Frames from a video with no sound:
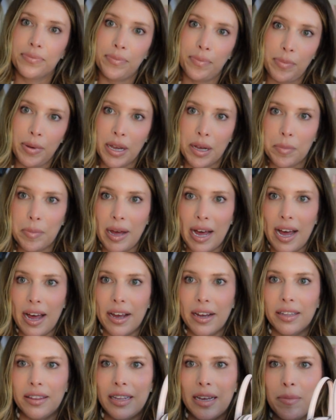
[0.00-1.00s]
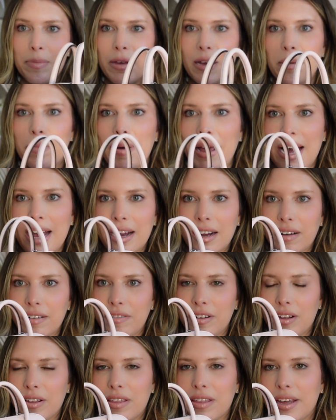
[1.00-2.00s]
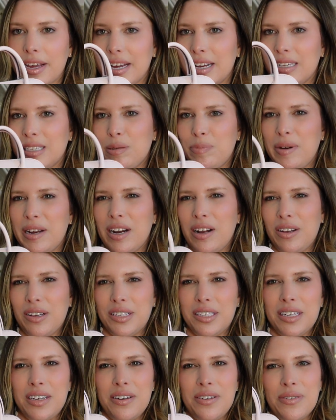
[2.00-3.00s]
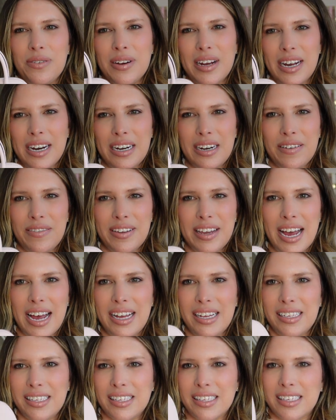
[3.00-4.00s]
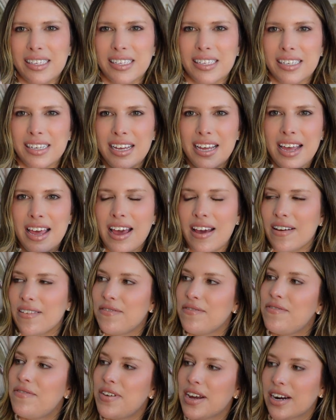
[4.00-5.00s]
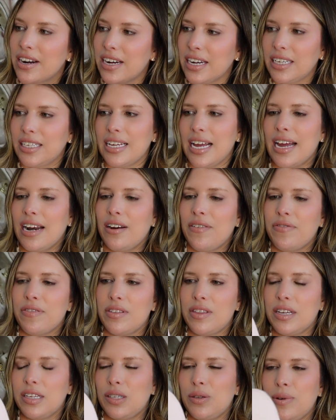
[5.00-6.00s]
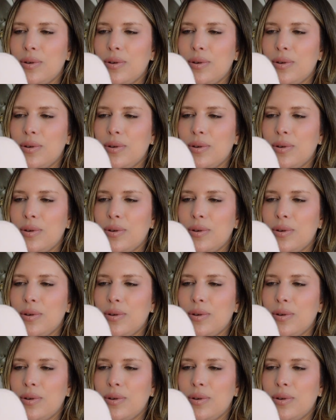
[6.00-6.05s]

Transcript: pink bag, light pink bag of all things, but also kind of yes. I'm very excited for this